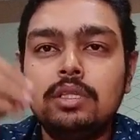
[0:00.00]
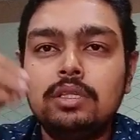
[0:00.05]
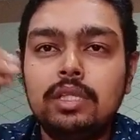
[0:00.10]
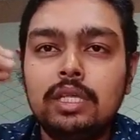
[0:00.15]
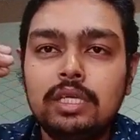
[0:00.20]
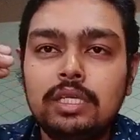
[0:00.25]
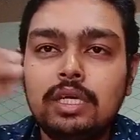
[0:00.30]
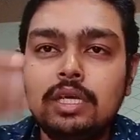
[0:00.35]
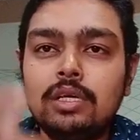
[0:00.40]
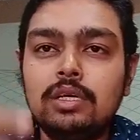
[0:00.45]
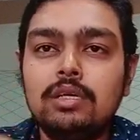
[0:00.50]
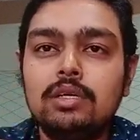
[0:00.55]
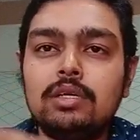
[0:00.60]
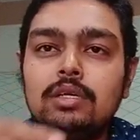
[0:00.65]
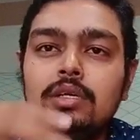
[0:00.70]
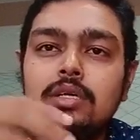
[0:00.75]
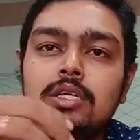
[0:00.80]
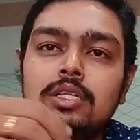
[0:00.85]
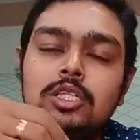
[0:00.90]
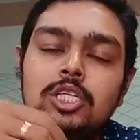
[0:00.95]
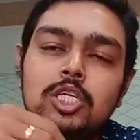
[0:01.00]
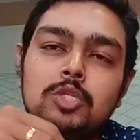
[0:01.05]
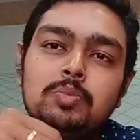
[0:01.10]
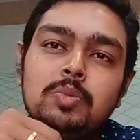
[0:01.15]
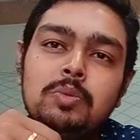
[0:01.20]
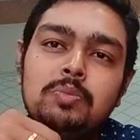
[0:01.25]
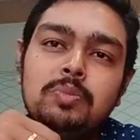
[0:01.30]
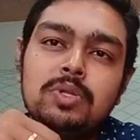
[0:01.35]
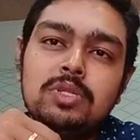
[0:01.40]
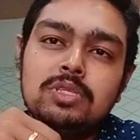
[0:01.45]
thinking these
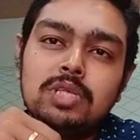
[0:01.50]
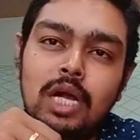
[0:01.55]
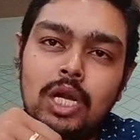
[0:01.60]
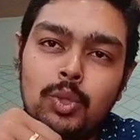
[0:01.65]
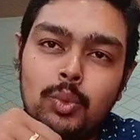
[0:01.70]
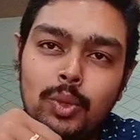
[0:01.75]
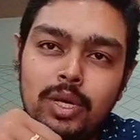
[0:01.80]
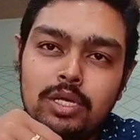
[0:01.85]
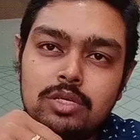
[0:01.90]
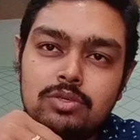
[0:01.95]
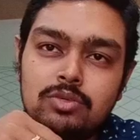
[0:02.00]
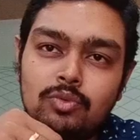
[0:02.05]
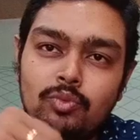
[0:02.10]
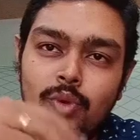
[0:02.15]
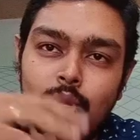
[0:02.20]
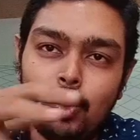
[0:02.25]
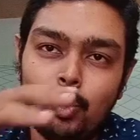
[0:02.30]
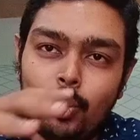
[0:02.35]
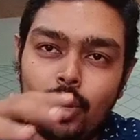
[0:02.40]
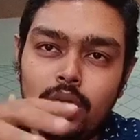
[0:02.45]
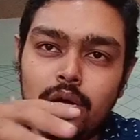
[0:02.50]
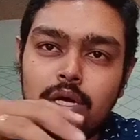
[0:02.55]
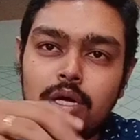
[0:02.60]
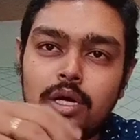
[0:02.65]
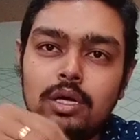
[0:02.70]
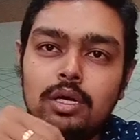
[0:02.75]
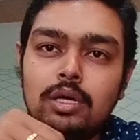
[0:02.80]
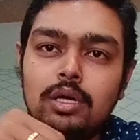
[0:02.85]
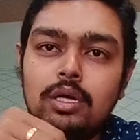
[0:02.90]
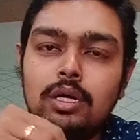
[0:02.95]
people's advice will work,
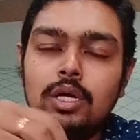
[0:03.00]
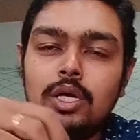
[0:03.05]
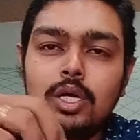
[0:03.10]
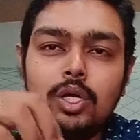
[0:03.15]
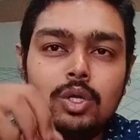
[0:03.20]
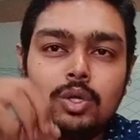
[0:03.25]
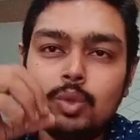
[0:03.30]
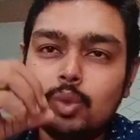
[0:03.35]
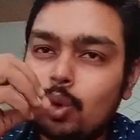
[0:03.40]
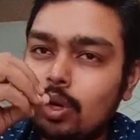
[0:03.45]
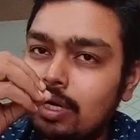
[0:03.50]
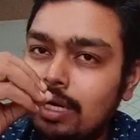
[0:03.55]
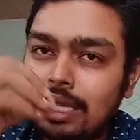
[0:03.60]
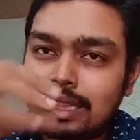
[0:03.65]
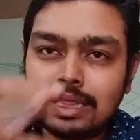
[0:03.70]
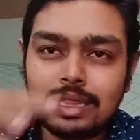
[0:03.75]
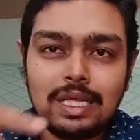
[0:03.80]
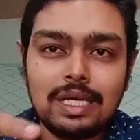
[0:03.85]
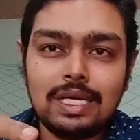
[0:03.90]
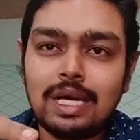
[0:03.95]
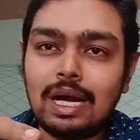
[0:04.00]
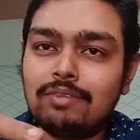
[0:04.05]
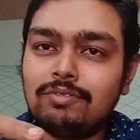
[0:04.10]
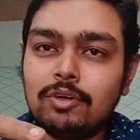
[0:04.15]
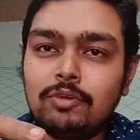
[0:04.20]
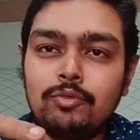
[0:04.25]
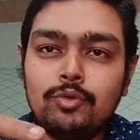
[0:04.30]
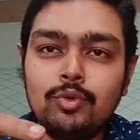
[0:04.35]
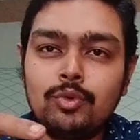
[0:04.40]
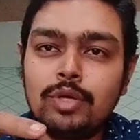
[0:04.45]
you are nothing after
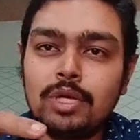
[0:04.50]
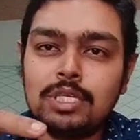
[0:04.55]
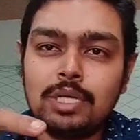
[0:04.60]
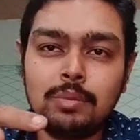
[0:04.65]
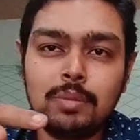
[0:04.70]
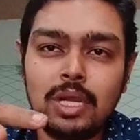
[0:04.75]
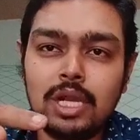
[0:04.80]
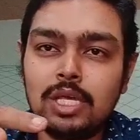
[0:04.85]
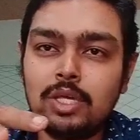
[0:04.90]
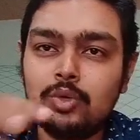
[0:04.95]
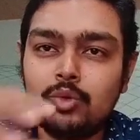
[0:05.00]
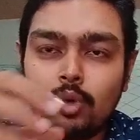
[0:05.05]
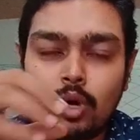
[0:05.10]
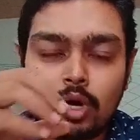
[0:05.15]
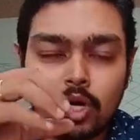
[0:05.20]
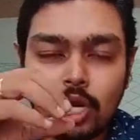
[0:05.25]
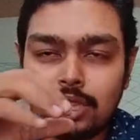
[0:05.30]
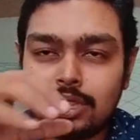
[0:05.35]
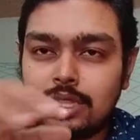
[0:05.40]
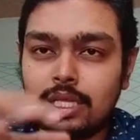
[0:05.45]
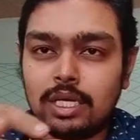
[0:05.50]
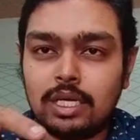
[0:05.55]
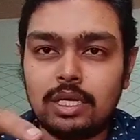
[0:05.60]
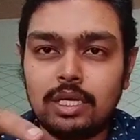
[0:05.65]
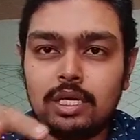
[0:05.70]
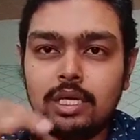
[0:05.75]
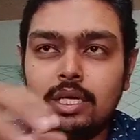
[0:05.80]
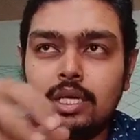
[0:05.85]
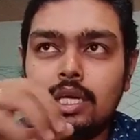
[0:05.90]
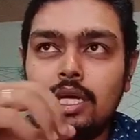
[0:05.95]
a few years. I'm telling you, you are nothing.
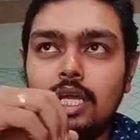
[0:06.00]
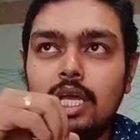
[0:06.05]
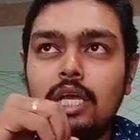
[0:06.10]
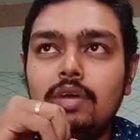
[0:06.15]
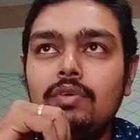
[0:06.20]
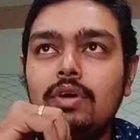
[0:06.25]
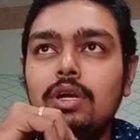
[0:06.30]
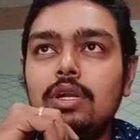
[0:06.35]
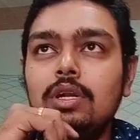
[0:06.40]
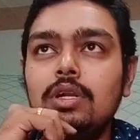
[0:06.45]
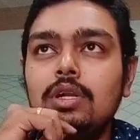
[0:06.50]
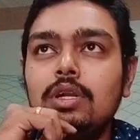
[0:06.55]
Even